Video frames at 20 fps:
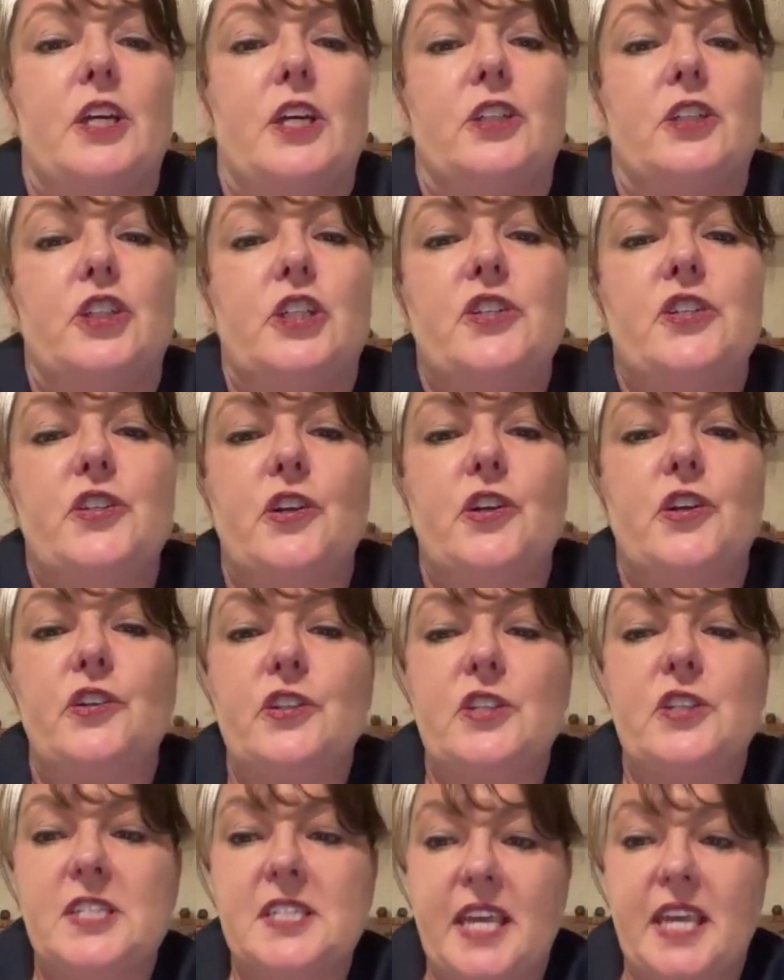She
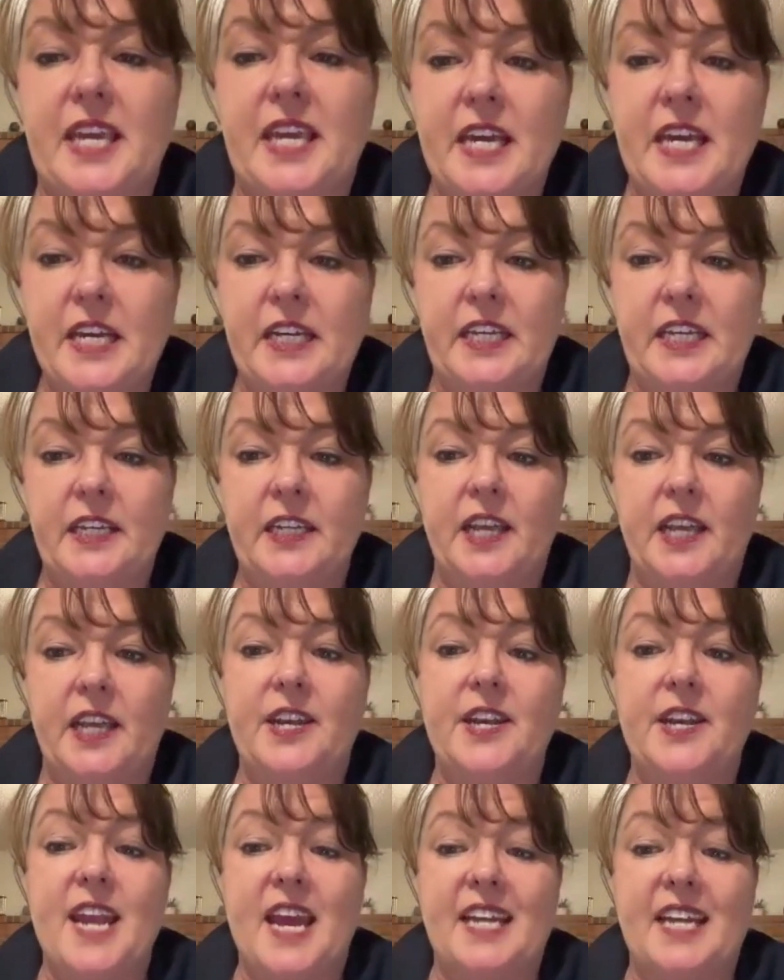started scanning
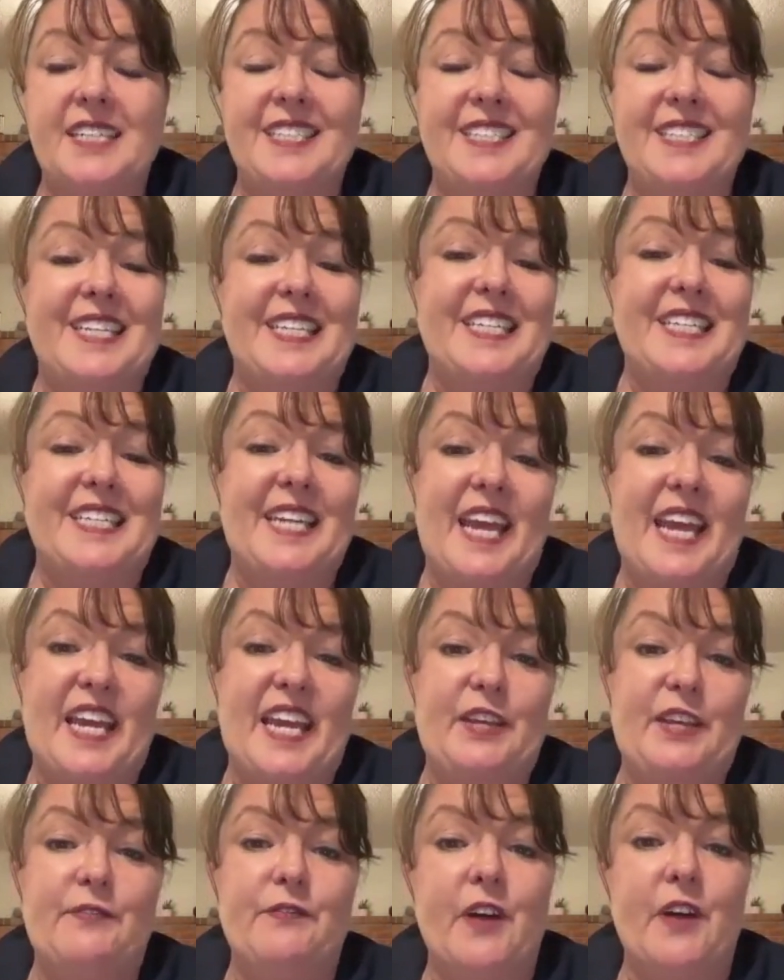in
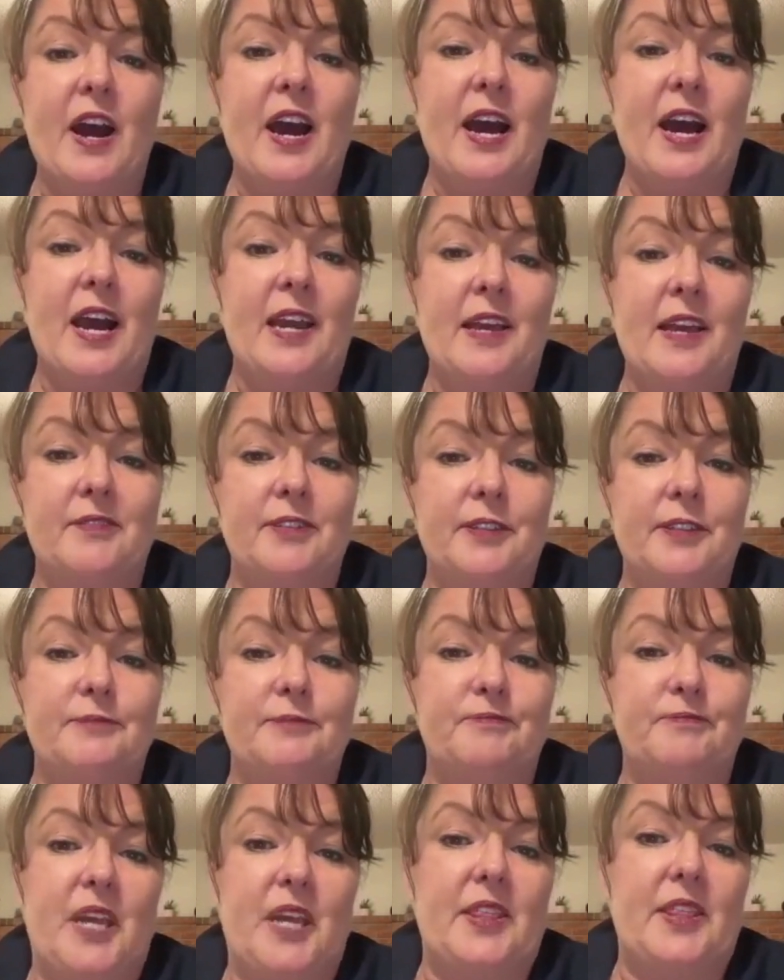1985.
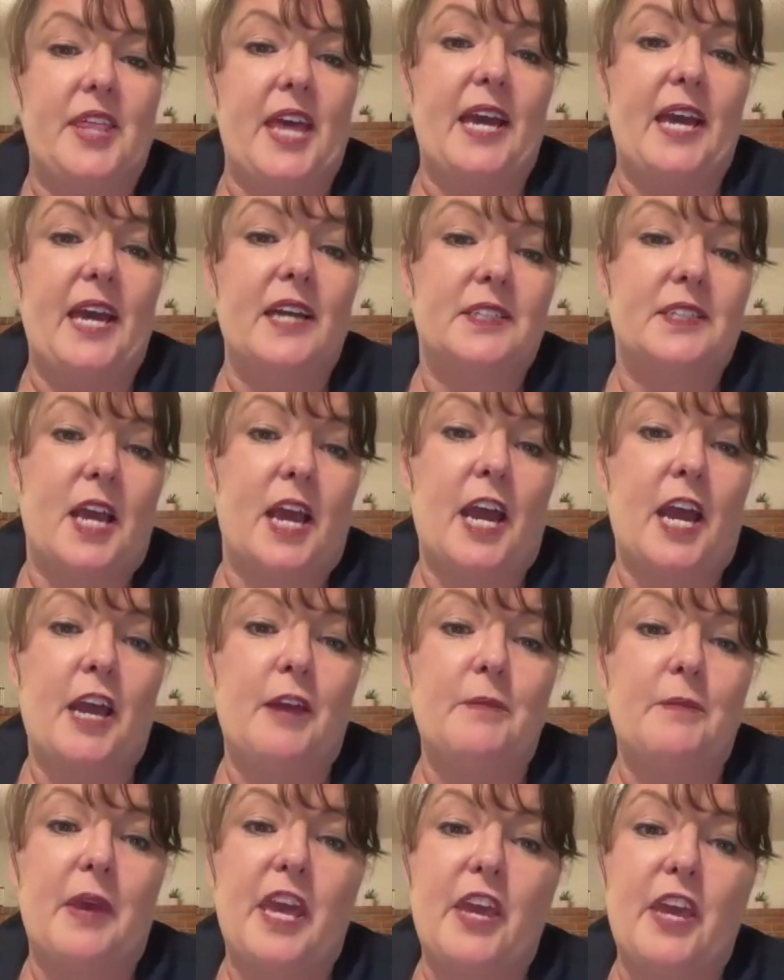At that
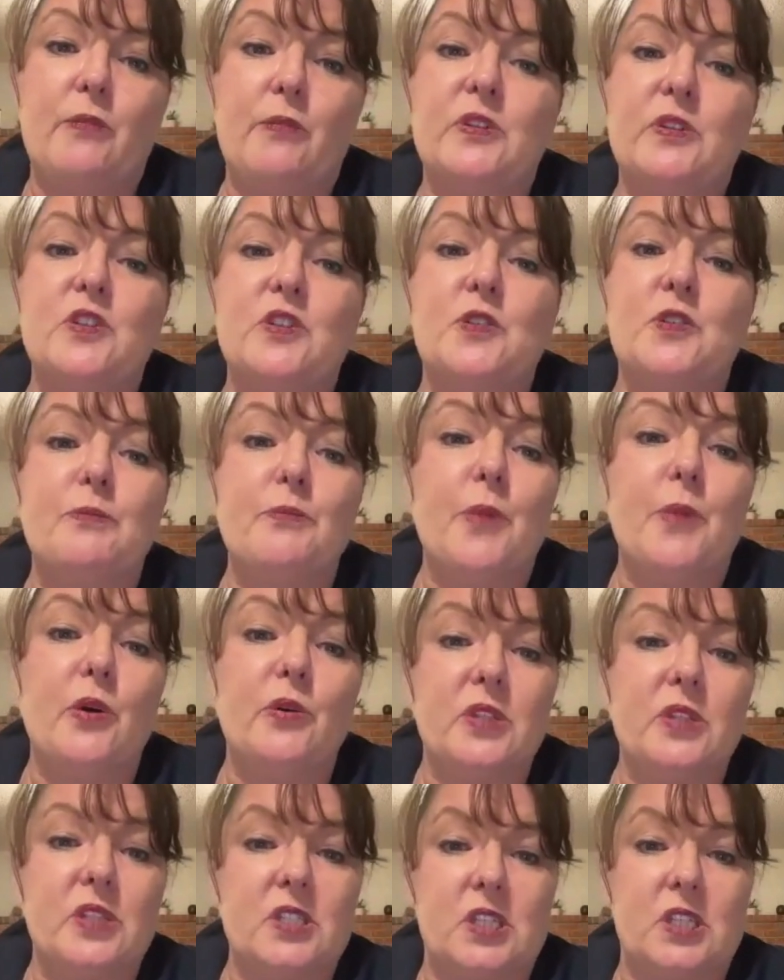time, it was
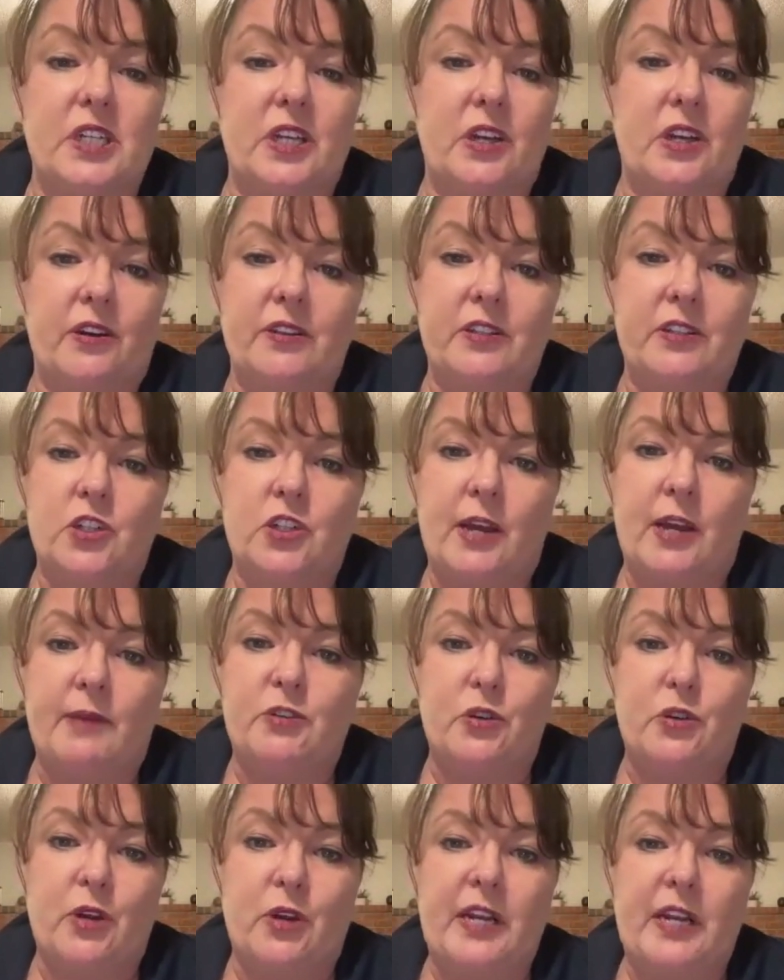mostly on-the-job
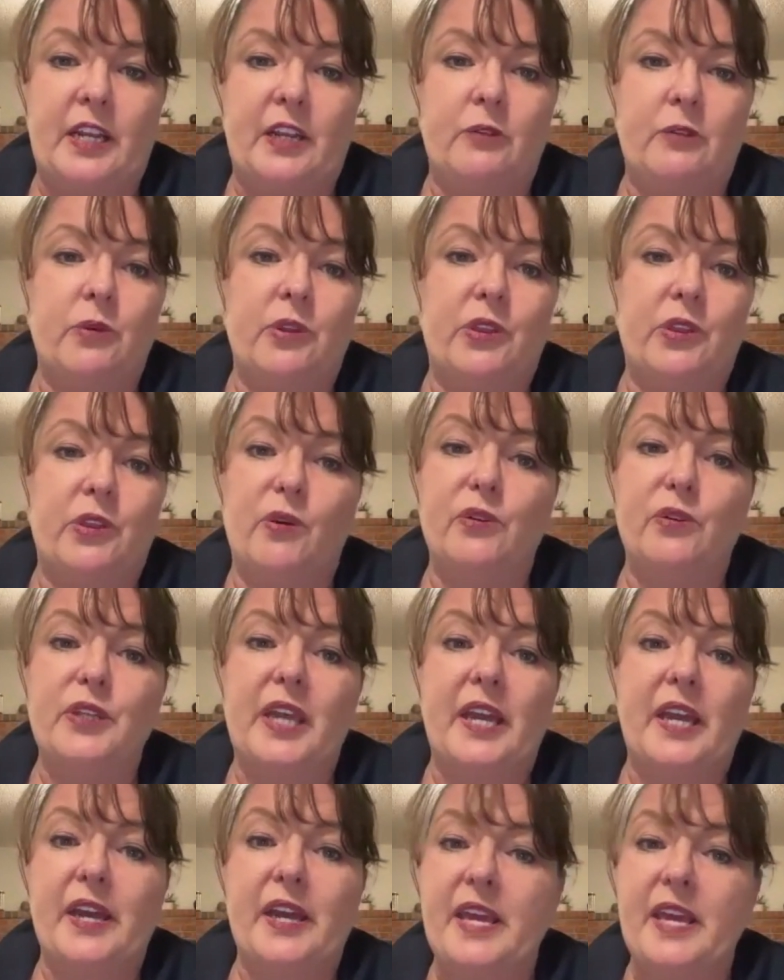training with
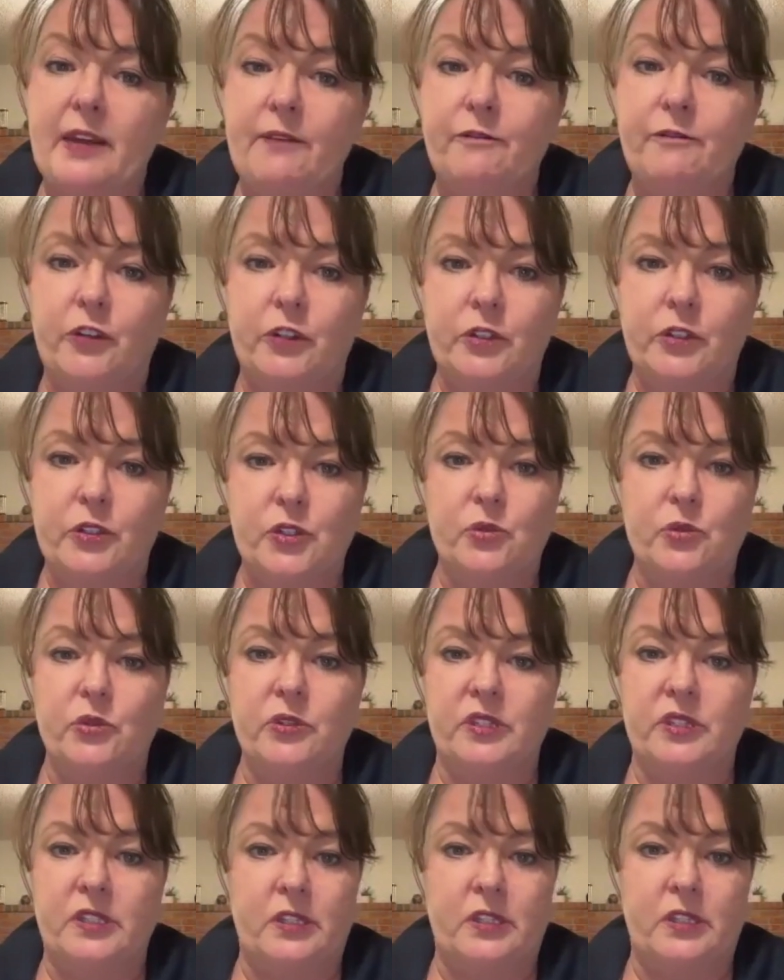only a handful of
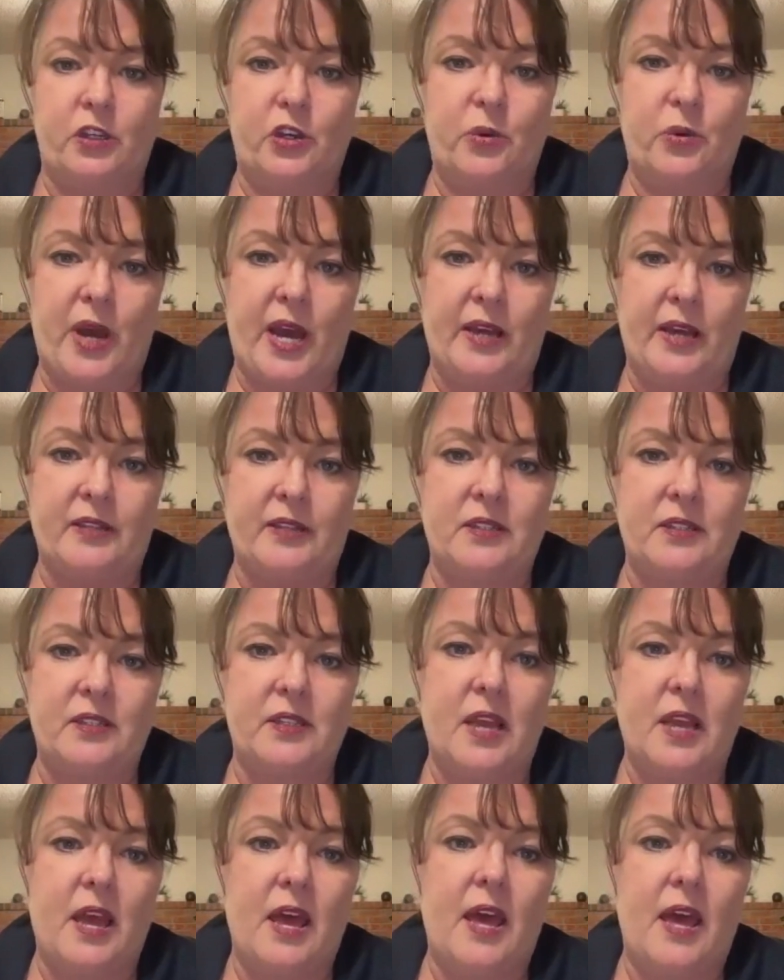schools in the U.S.
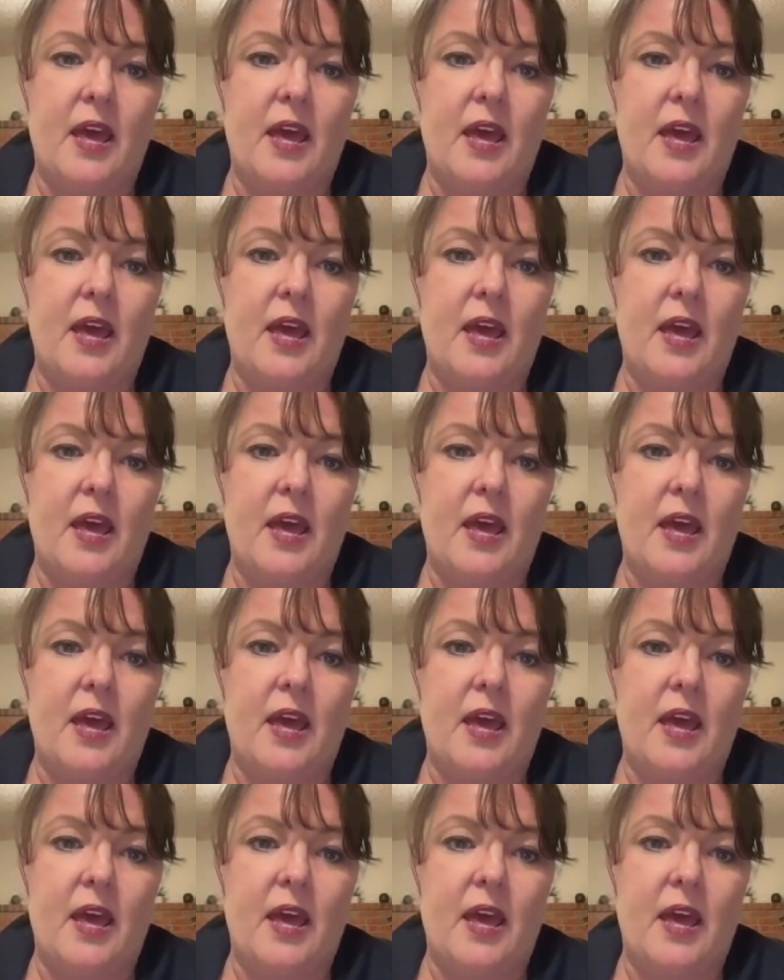